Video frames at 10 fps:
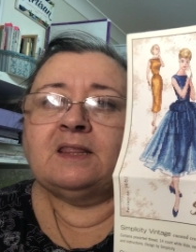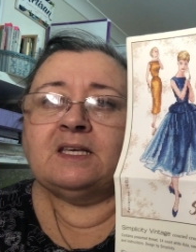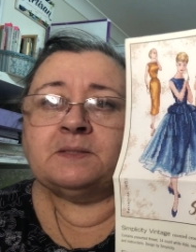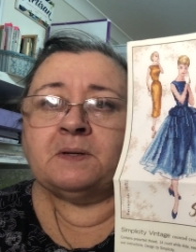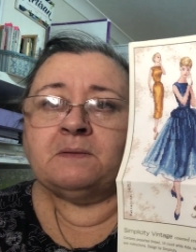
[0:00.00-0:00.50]

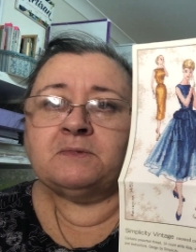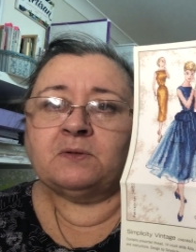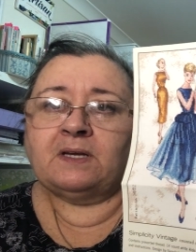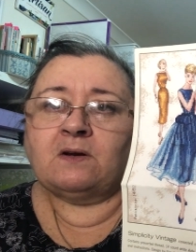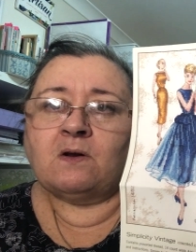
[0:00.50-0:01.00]
This one I'm
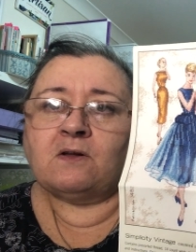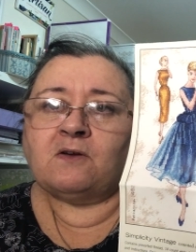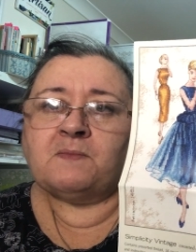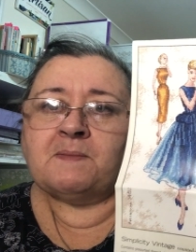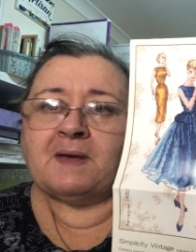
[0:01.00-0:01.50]
doing in honor
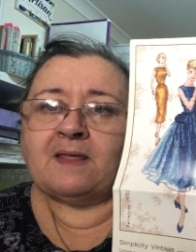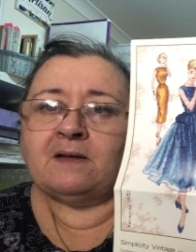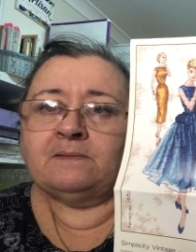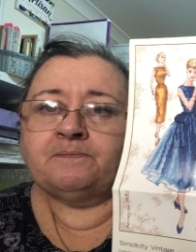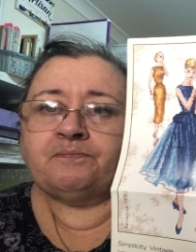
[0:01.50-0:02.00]
of my
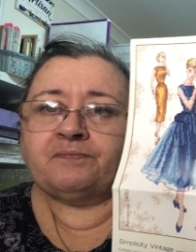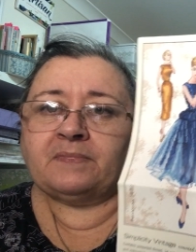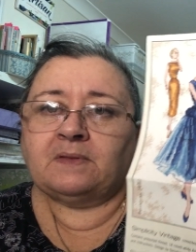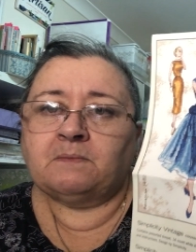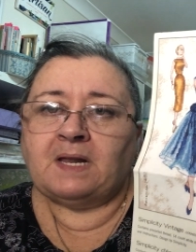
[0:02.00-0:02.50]
mother,
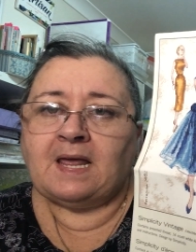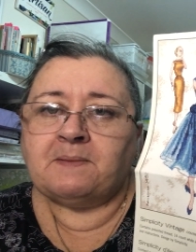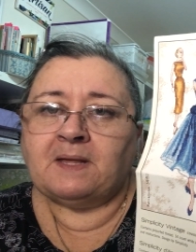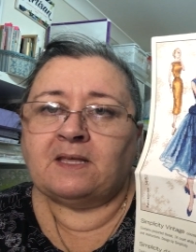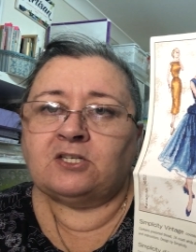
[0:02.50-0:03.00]
my
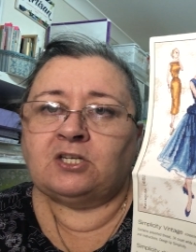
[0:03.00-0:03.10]
late mother.